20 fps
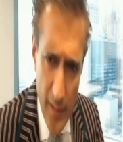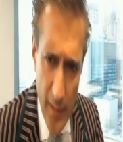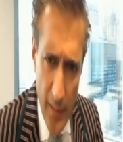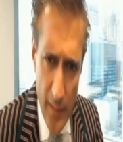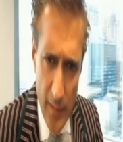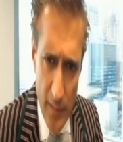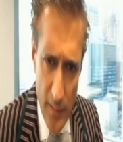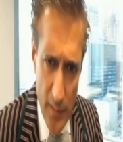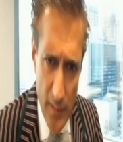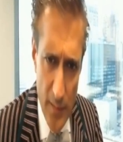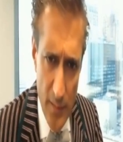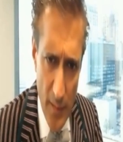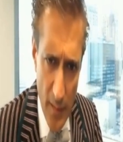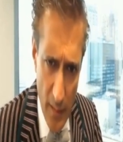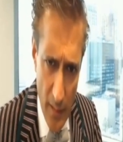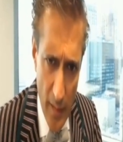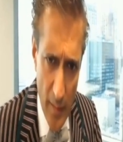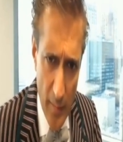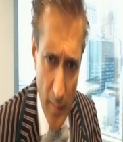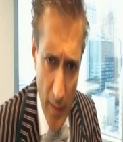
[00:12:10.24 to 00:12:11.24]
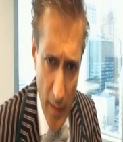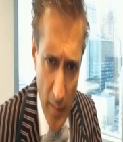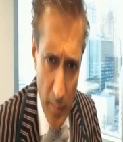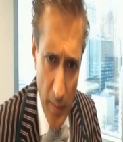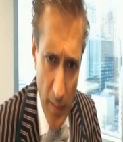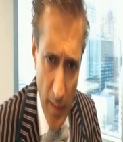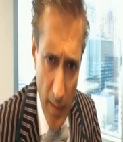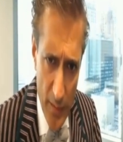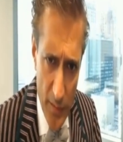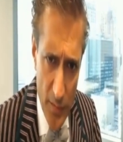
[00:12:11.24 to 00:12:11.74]
entities that are coming up
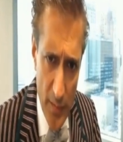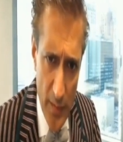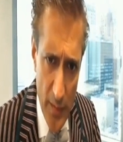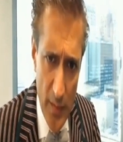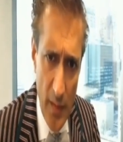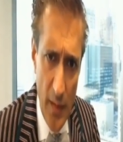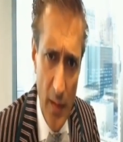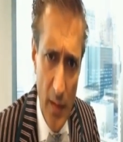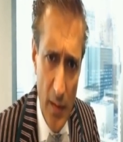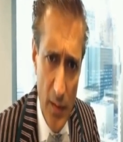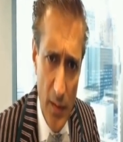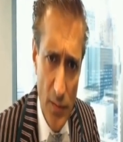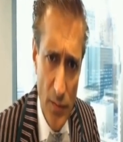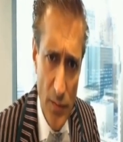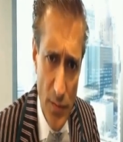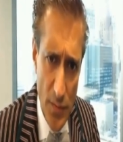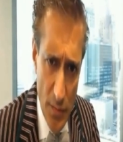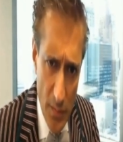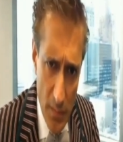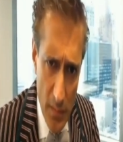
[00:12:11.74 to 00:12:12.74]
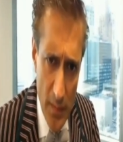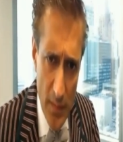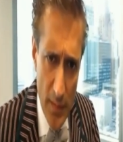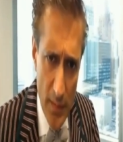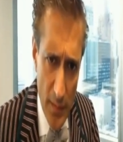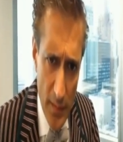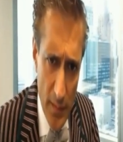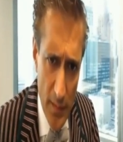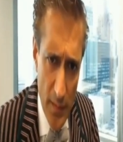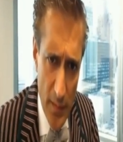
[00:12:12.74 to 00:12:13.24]
are actually
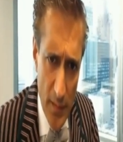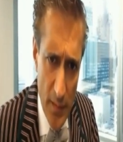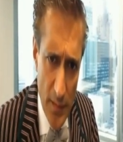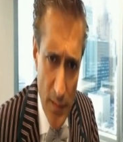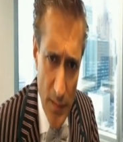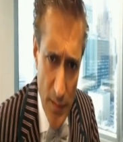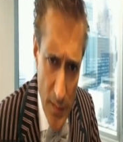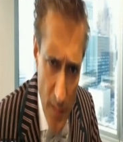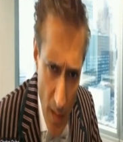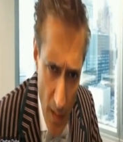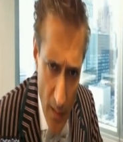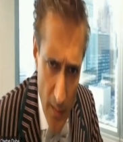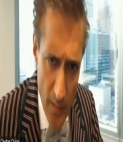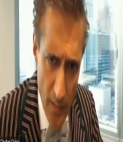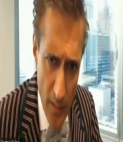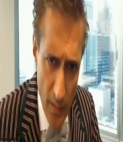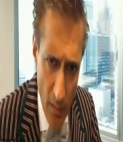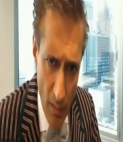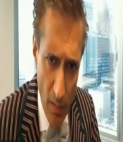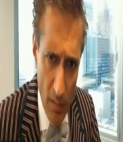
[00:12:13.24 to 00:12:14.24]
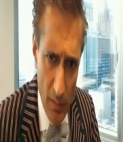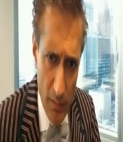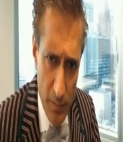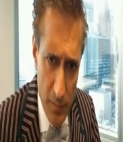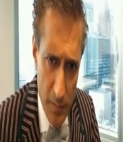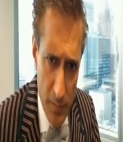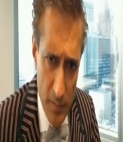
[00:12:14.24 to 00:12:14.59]
truly starting off